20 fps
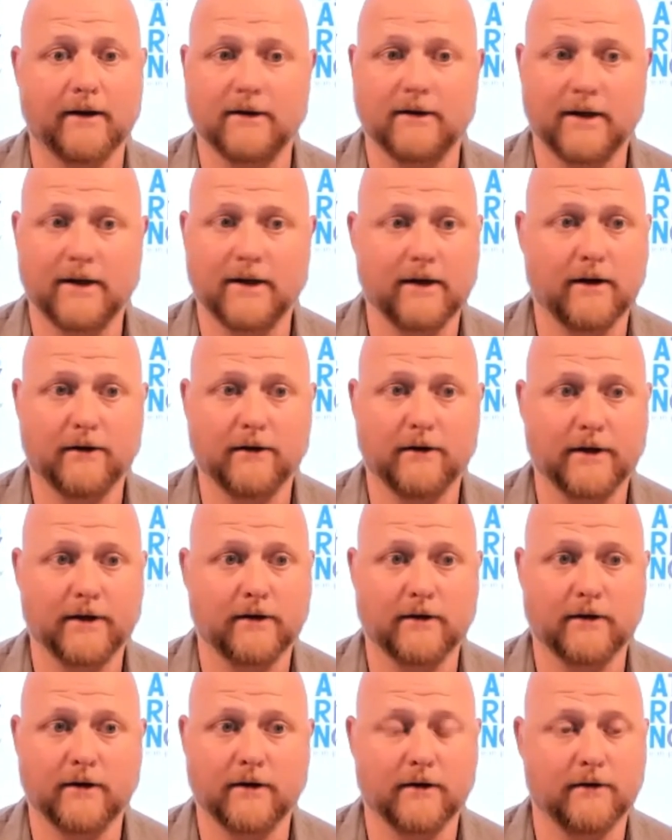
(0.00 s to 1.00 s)
and say, you know,
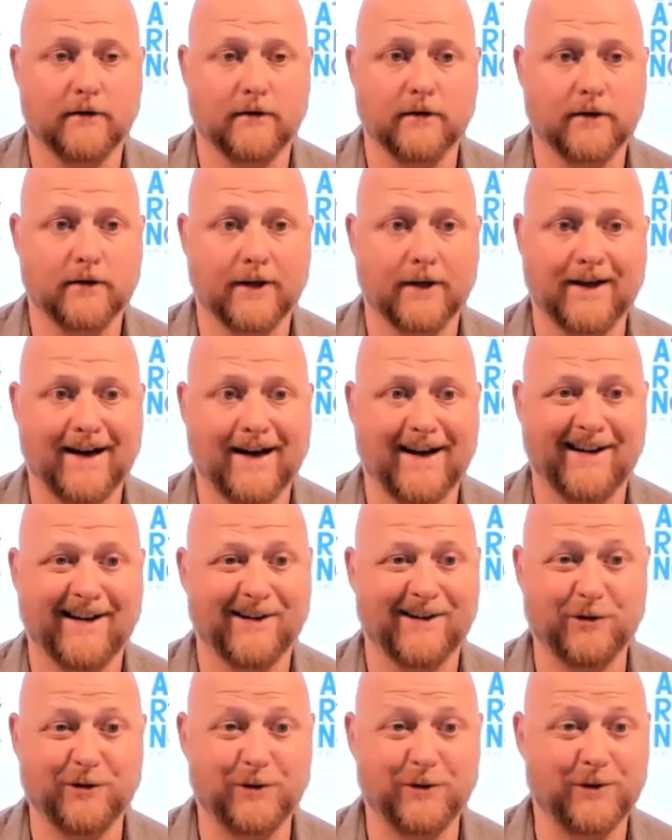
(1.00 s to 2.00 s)
listen, there's a
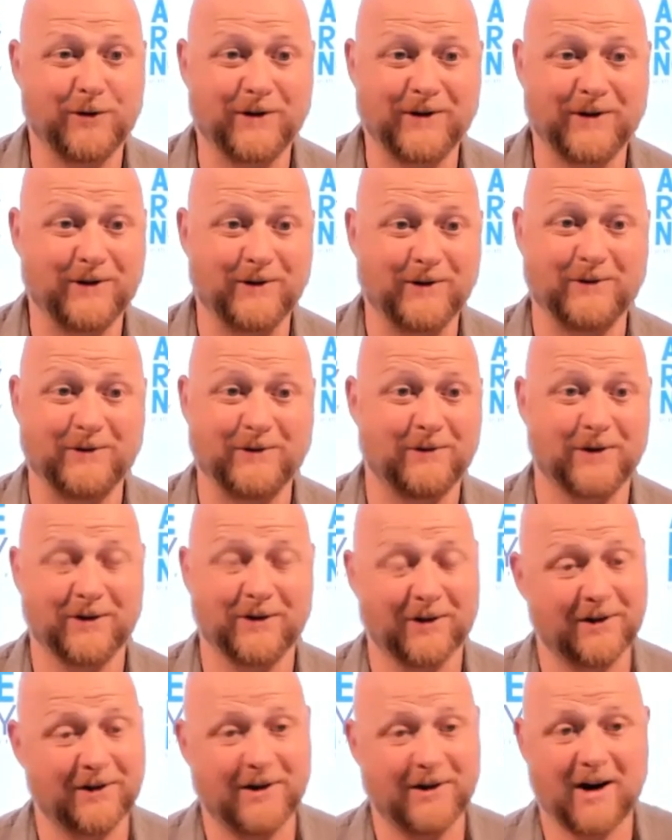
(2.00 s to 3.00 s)
guy who
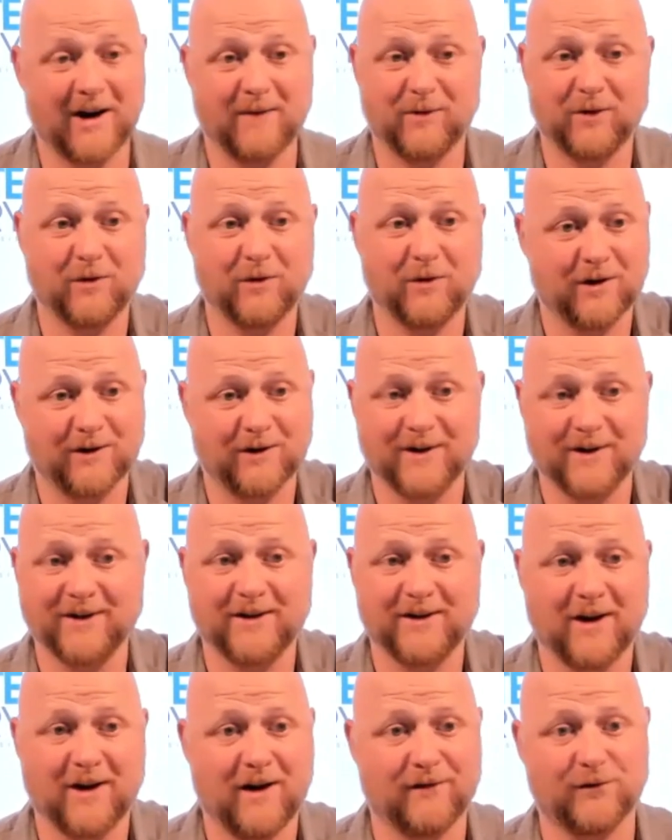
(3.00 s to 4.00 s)
was on top of the world
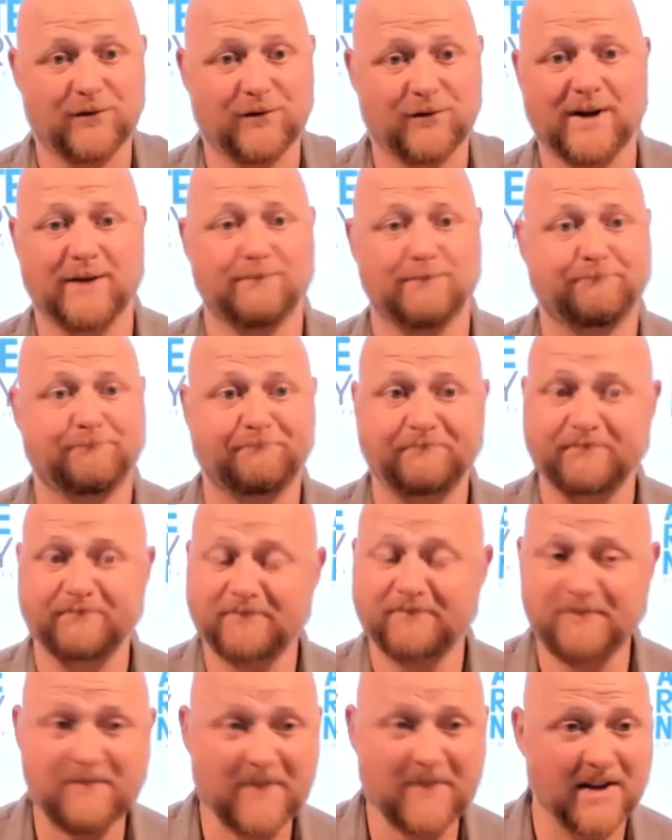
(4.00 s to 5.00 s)
in software
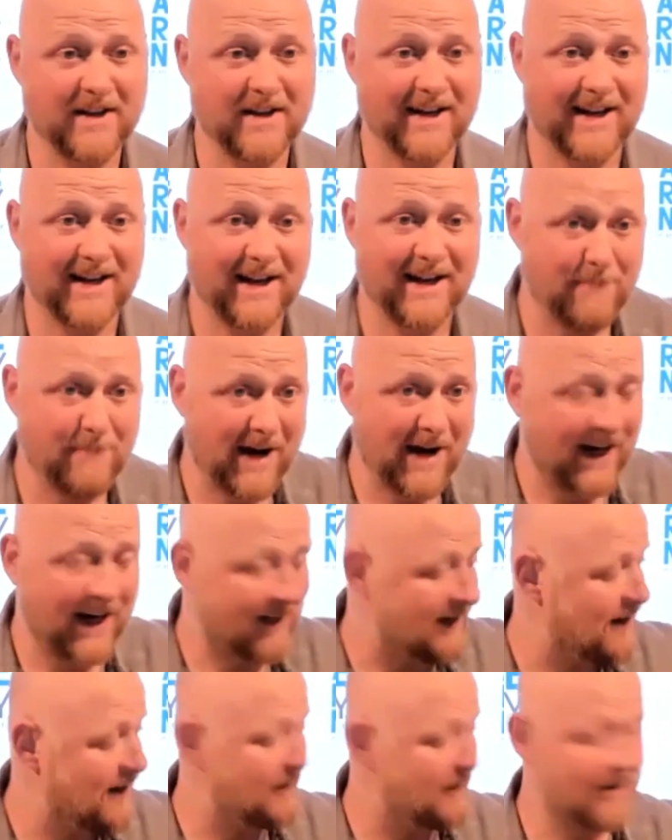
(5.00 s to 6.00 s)
that came
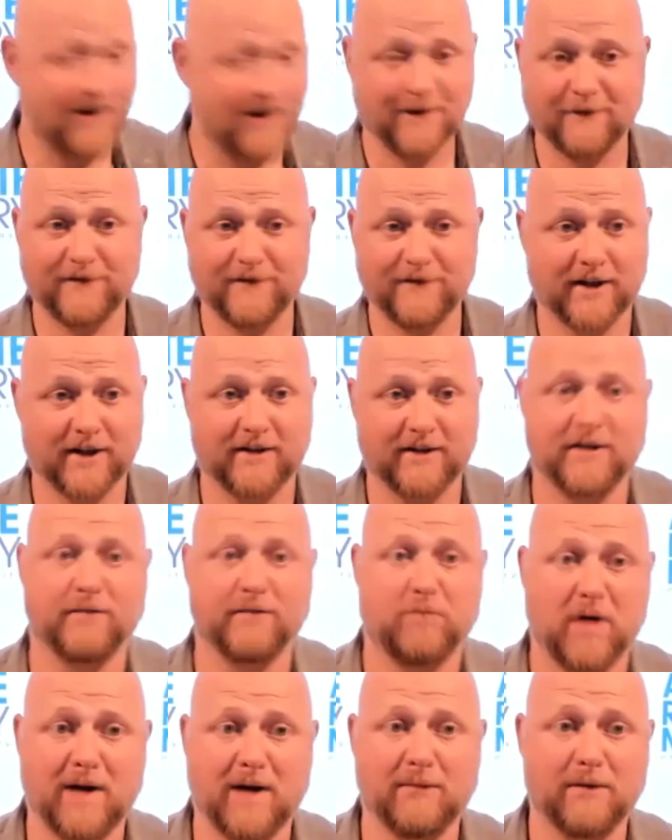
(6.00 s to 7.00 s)
back down here to fix this
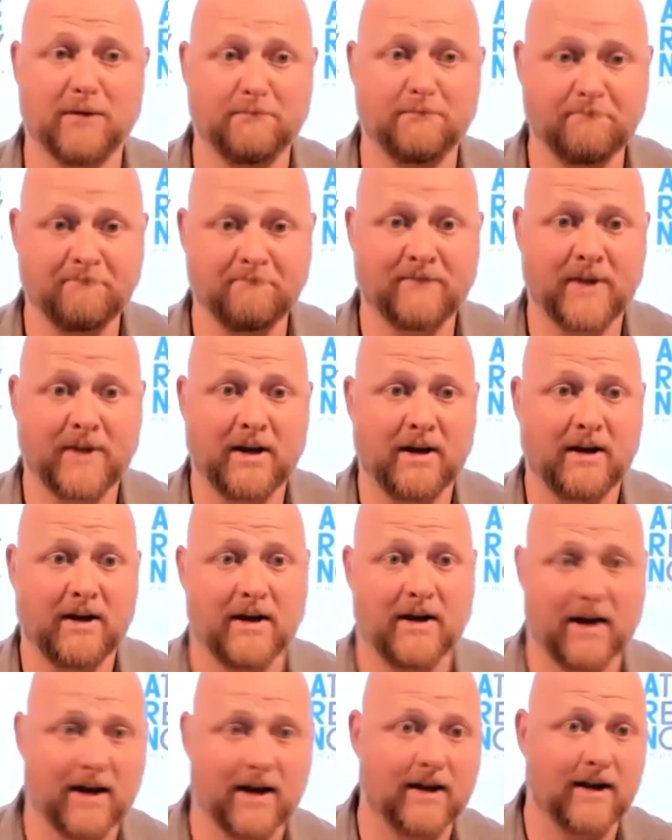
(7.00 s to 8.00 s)
problem,
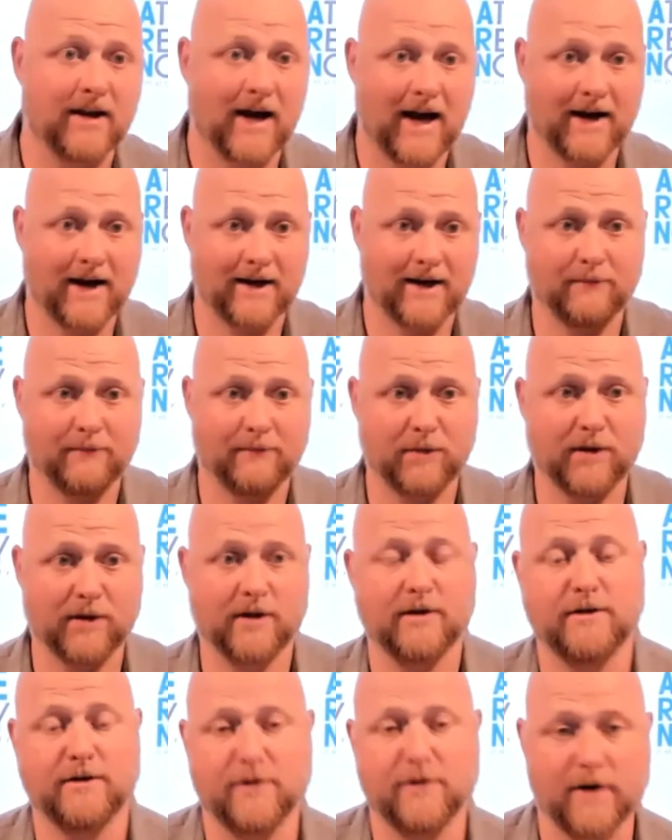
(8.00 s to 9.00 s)
and I can put
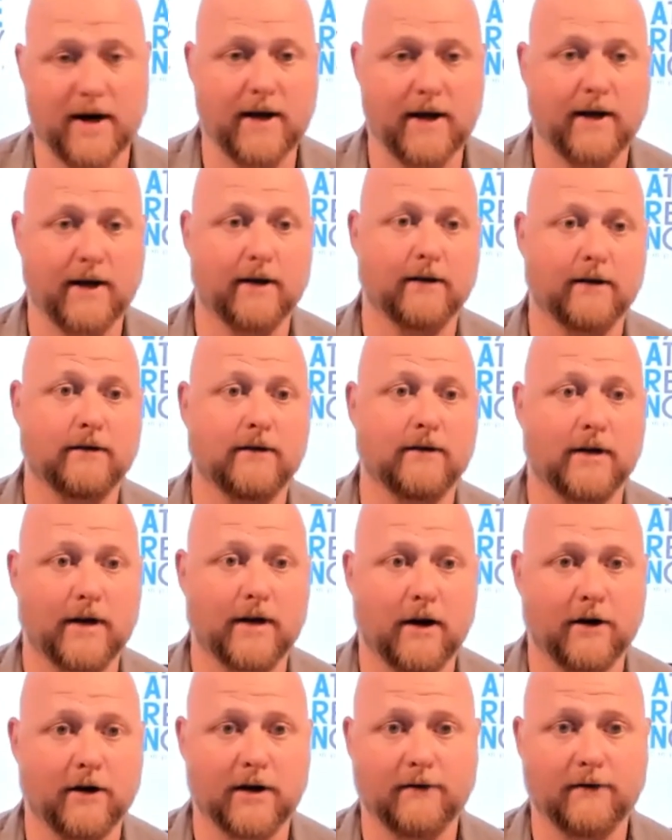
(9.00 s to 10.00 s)
it in your hands,
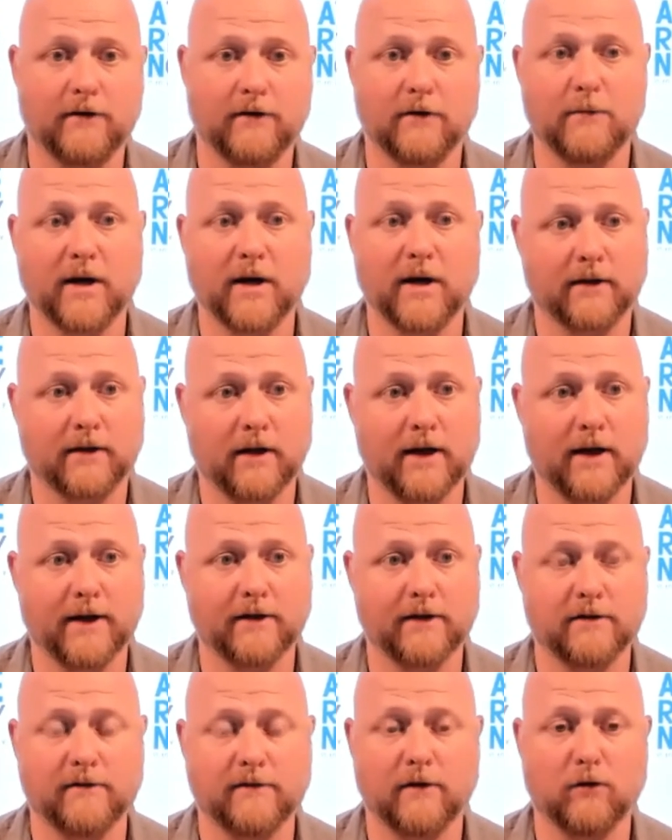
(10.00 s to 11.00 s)
and I'll give you the best
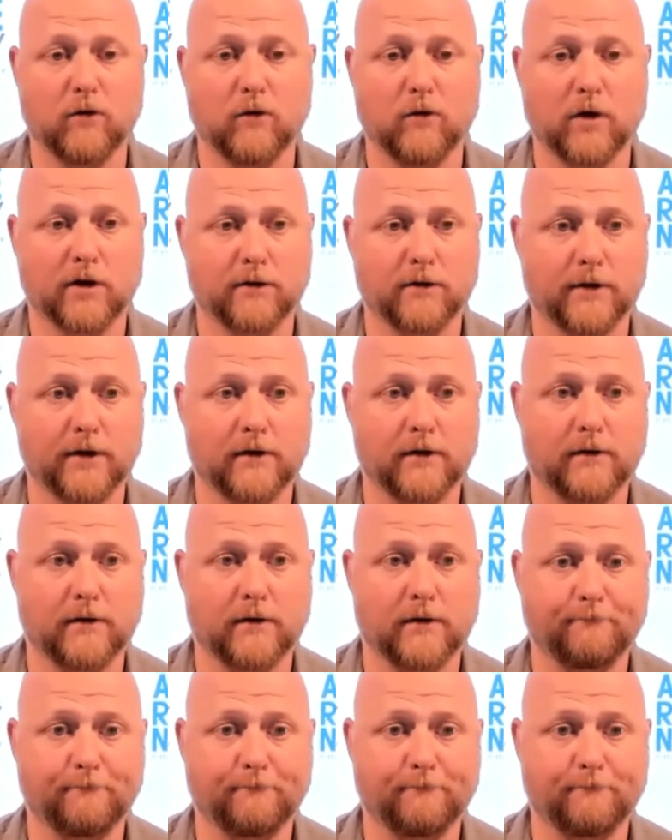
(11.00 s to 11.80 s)
client you've ever worked with.